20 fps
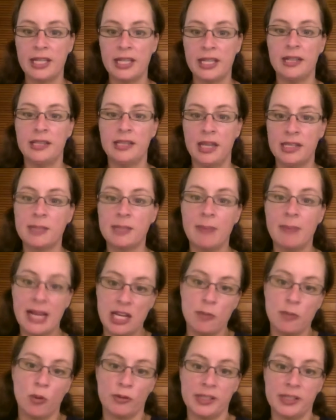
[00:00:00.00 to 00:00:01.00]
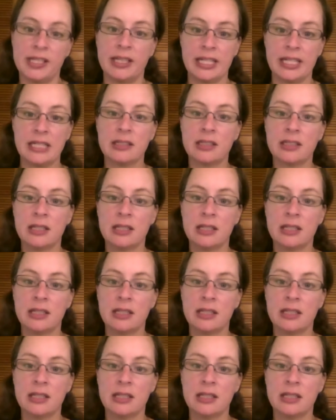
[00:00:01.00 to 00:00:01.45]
quality that does make you more